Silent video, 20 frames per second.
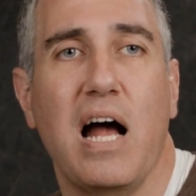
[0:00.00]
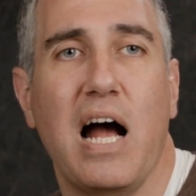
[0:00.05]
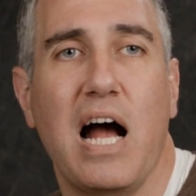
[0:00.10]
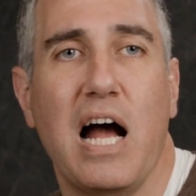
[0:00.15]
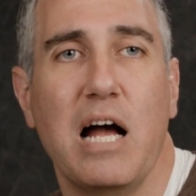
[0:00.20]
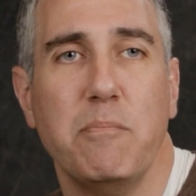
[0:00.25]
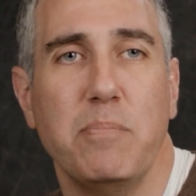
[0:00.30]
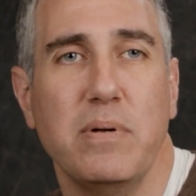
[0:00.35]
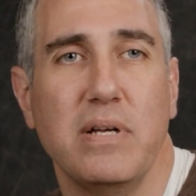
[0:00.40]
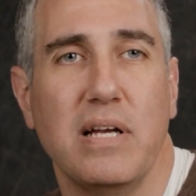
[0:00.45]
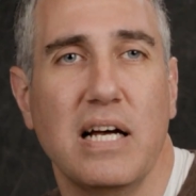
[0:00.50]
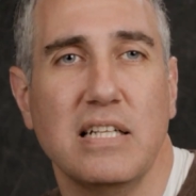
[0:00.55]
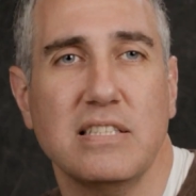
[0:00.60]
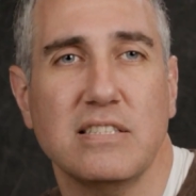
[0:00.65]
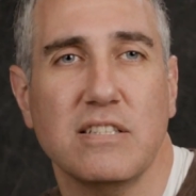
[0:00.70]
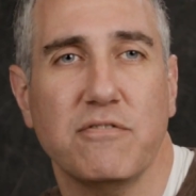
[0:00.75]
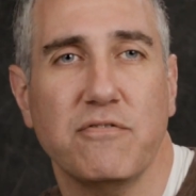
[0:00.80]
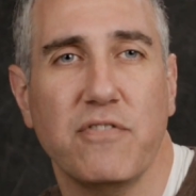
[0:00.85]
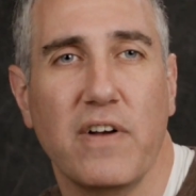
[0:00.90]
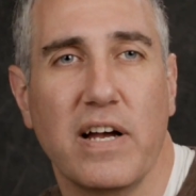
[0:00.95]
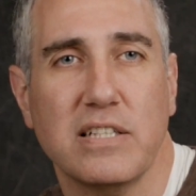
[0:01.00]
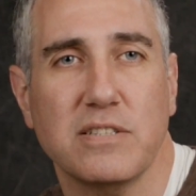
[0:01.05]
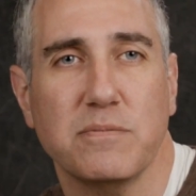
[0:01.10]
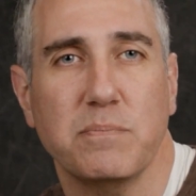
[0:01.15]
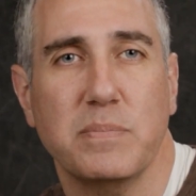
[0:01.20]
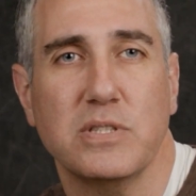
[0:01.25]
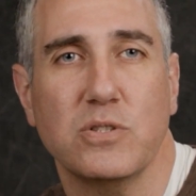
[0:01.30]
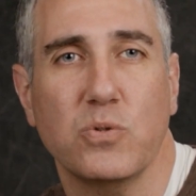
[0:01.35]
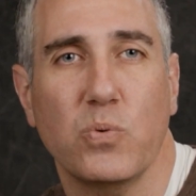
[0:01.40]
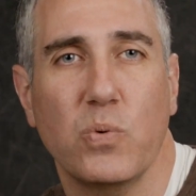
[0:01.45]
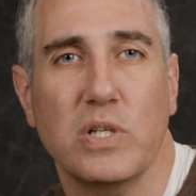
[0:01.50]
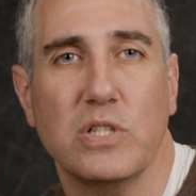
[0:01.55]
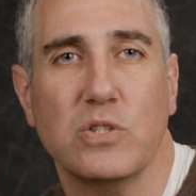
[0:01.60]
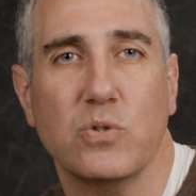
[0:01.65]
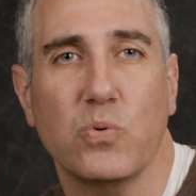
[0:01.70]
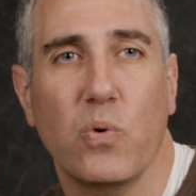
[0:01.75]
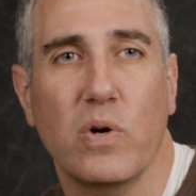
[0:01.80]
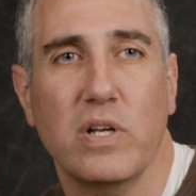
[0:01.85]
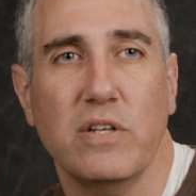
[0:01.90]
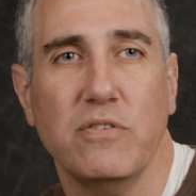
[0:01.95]
IBS affects between
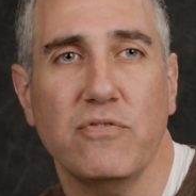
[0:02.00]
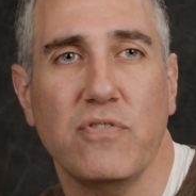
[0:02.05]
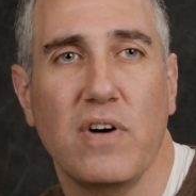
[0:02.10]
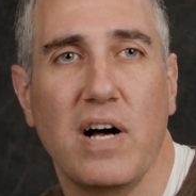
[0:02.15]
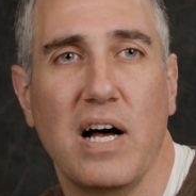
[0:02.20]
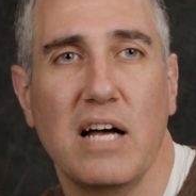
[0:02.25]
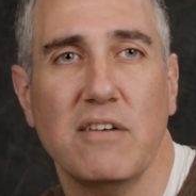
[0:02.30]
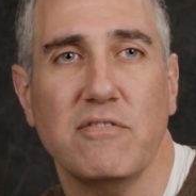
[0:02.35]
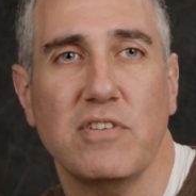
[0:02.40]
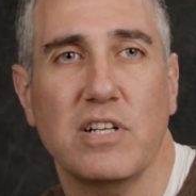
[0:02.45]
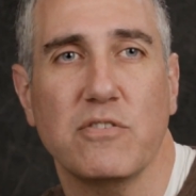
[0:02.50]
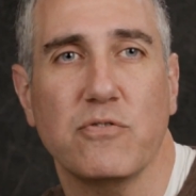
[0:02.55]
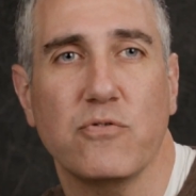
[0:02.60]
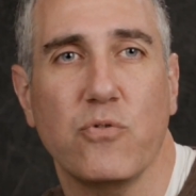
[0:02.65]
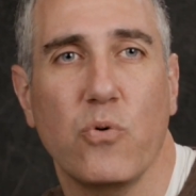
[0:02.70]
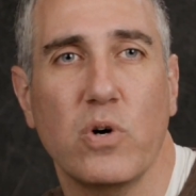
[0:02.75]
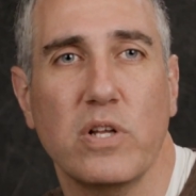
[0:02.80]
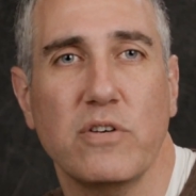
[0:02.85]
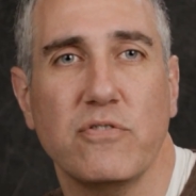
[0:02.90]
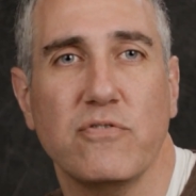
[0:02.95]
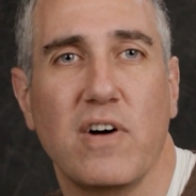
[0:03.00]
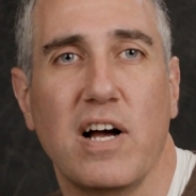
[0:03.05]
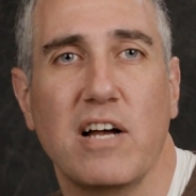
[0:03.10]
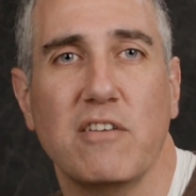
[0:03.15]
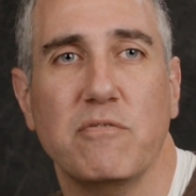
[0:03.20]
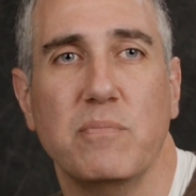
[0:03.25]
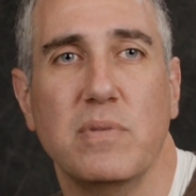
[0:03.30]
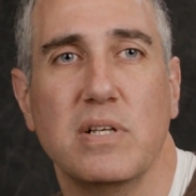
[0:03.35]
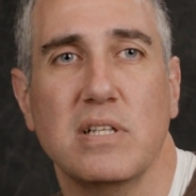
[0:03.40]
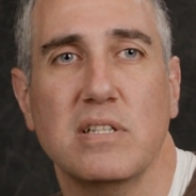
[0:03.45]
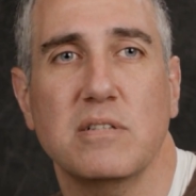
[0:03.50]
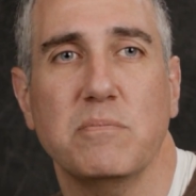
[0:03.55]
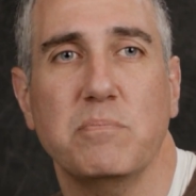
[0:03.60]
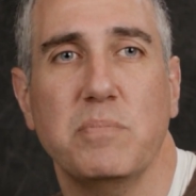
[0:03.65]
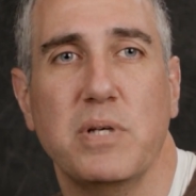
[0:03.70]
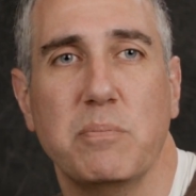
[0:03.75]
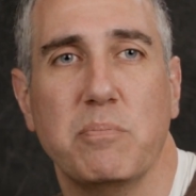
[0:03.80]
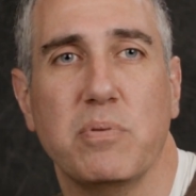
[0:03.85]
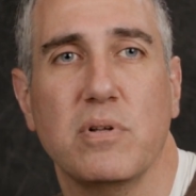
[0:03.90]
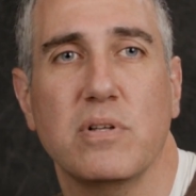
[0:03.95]
25 and 45 million
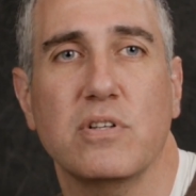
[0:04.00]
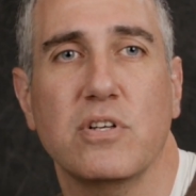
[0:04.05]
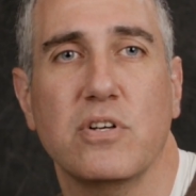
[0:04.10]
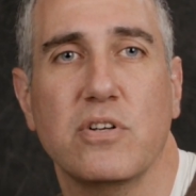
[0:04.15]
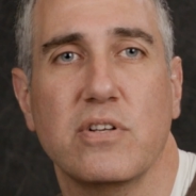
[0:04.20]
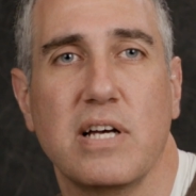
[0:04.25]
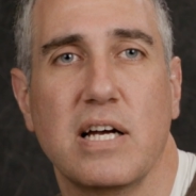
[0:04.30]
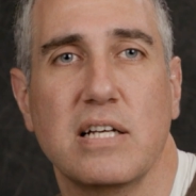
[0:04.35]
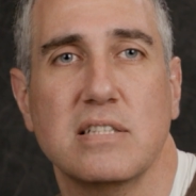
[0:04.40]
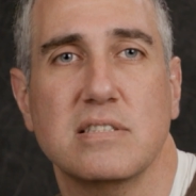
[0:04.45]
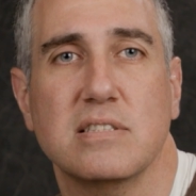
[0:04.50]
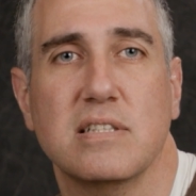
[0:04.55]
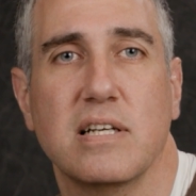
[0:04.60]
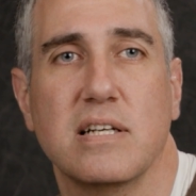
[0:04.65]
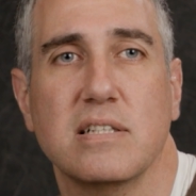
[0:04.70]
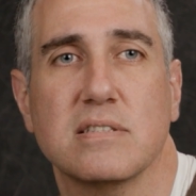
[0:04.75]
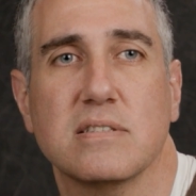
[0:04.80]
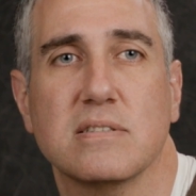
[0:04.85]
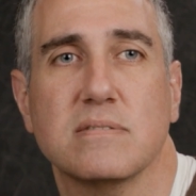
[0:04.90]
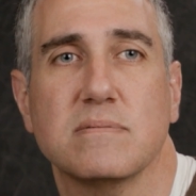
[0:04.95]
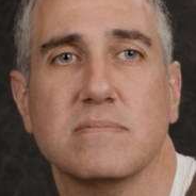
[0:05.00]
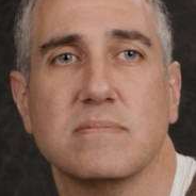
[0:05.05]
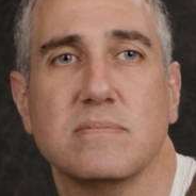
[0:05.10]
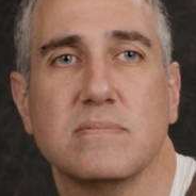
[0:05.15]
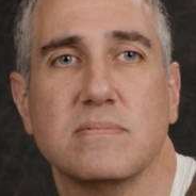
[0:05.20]
people in the United States.